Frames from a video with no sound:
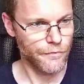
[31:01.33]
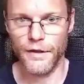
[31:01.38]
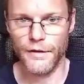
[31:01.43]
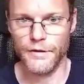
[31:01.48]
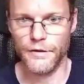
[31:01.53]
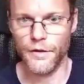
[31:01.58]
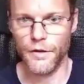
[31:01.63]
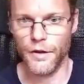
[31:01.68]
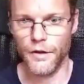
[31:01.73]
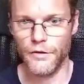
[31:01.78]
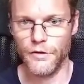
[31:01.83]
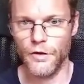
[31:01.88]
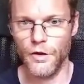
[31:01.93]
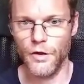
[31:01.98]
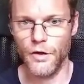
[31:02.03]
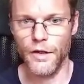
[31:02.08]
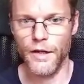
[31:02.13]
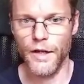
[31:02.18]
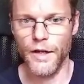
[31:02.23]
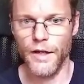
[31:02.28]
thing.
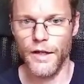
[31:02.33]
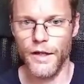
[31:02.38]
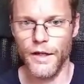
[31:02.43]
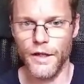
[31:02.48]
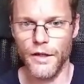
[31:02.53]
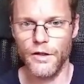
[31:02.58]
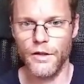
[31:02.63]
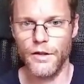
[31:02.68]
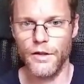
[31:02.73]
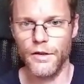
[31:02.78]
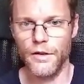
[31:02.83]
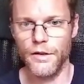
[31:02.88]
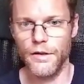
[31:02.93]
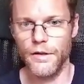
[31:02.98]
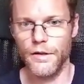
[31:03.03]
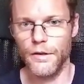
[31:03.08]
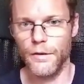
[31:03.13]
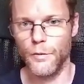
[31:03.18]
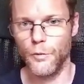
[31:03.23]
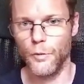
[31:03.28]
So here
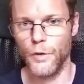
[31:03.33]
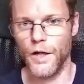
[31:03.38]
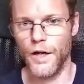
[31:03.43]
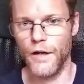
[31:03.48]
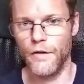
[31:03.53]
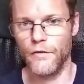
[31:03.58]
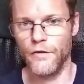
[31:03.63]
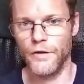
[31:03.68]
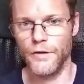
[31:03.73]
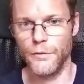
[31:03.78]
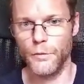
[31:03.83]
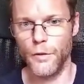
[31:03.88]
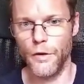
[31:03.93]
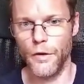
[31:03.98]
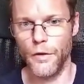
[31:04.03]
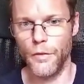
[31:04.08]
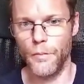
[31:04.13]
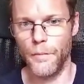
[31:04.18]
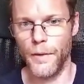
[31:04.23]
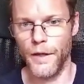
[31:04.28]
we have it
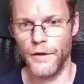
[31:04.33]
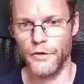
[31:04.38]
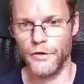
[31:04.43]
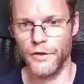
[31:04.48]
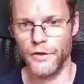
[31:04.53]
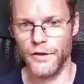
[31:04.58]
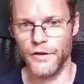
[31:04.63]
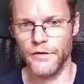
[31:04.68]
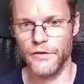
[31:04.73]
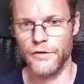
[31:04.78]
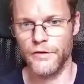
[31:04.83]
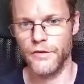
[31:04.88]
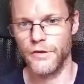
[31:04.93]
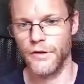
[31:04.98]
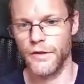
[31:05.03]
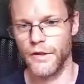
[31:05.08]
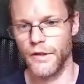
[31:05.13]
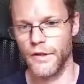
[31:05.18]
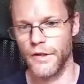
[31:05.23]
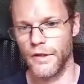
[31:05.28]
with meshes,
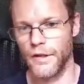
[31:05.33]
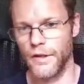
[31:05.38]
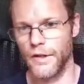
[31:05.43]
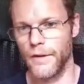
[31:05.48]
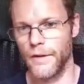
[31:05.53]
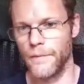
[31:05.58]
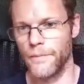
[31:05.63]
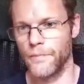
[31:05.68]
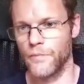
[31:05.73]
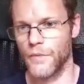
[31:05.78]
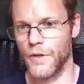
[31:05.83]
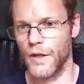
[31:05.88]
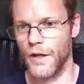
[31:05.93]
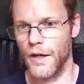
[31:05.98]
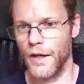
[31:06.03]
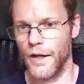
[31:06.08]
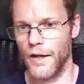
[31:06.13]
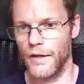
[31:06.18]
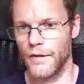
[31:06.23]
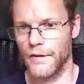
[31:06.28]

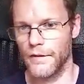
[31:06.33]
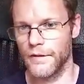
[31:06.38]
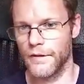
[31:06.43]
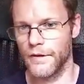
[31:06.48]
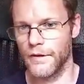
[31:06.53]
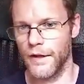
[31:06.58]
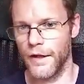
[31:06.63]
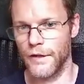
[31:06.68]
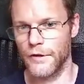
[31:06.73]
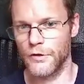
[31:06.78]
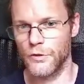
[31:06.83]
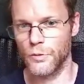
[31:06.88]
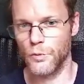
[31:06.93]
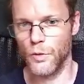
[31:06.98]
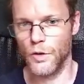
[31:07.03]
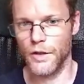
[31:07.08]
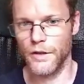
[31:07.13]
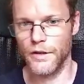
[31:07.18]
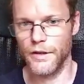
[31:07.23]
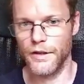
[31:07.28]
and the next
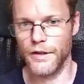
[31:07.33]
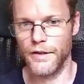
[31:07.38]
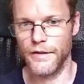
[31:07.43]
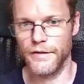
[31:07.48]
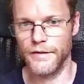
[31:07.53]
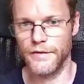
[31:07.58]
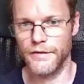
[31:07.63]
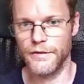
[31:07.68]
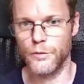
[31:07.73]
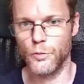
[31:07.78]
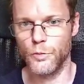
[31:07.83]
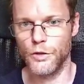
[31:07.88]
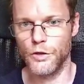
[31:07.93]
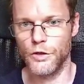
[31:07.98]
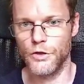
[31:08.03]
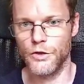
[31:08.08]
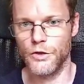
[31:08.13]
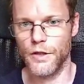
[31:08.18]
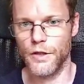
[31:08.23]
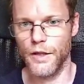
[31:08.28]
one is
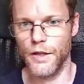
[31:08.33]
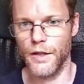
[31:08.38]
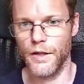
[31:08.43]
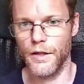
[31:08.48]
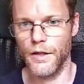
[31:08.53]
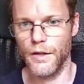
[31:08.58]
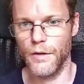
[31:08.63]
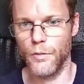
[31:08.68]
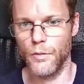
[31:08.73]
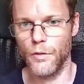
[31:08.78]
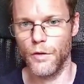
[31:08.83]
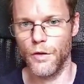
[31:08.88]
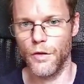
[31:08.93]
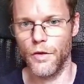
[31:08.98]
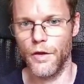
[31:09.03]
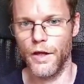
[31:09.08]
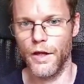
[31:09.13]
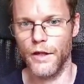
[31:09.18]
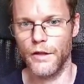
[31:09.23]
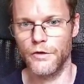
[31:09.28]
with
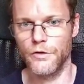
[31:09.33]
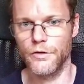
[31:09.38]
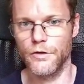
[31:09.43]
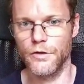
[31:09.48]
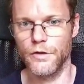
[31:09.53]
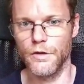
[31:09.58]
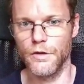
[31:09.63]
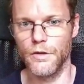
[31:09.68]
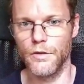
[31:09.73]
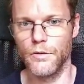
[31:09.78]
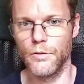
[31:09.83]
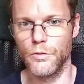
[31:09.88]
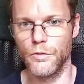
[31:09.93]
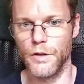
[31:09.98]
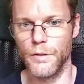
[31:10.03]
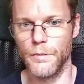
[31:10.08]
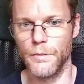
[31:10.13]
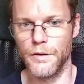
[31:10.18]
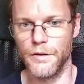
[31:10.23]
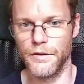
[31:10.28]
actual
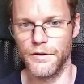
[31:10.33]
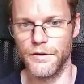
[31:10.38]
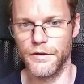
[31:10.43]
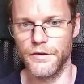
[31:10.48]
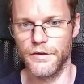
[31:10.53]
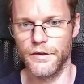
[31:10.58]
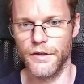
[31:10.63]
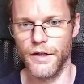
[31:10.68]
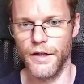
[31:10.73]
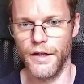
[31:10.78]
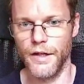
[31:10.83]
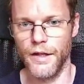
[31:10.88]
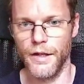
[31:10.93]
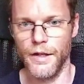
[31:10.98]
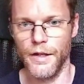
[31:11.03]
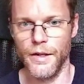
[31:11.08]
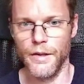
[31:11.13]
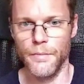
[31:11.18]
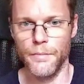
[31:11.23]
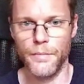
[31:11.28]
ribbons,
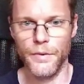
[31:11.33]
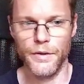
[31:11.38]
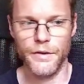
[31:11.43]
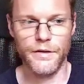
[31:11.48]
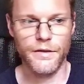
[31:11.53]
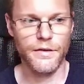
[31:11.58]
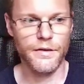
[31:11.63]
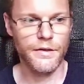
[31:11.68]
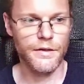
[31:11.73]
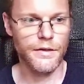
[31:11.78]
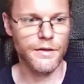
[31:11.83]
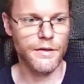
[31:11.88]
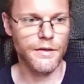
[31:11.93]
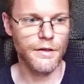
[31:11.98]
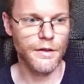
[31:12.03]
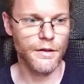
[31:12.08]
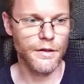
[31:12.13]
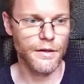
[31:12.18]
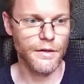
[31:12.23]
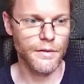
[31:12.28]
but
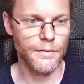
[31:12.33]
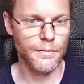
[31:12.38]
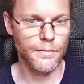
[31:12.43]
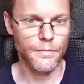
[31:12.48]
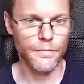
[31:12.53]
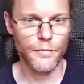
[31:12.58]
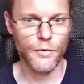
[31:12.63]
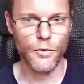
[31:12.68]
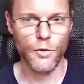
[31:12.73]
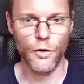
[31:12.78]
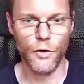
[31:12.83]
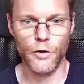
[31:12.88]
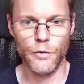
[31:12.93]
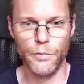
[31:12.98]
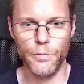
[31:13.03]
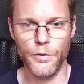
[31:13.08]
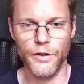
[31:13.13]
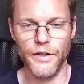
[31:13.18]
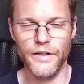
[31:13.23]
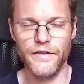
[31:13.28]
the core
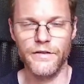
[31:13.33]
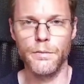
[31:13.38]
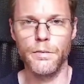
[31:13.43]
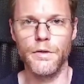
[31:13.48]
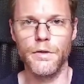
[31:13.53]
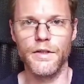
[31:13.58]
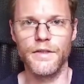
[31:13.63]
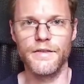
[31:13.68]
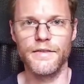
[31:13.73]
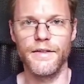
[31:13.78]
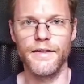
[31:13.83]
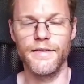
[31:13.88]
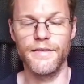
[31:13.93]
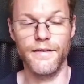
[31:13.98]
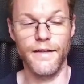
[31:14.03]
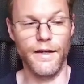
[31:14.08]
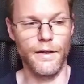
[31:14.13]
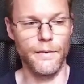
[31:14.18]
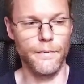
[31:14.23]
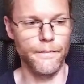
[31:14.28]
principle is the
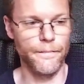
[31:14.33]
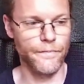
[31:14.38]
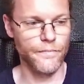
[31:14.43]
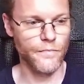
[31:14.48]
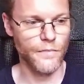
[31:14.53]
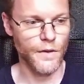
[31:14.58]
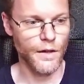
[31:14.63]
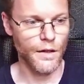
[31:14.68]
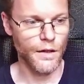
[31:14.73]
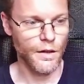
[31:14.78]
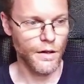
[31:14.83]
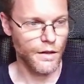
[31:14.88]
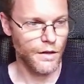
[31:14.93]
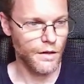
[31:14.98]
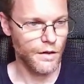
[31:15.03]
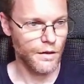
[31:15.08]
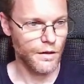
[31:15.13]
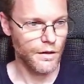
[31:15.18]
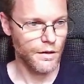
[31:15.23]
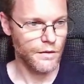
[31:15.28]
same.
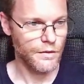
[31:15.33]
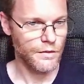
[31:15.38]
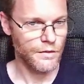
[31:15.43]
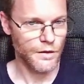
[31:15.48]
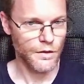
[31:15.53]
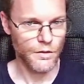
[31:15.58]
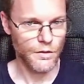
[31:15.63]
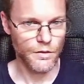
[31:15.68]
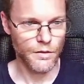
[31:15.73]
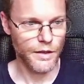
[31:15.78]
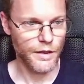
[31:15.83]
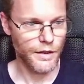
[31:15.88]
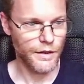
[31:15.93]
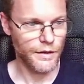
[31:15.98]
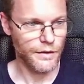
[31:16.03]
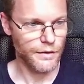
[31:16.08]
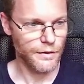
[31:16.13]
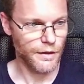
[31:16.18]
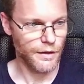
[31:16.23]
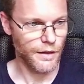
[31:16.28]
So,
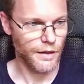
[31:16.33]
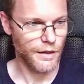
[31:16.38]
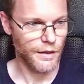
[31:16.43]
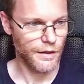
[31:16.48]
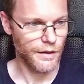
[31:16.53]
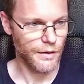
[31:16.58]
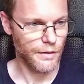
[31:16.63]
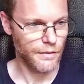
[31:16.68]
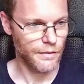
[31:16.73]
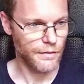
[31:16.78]
and I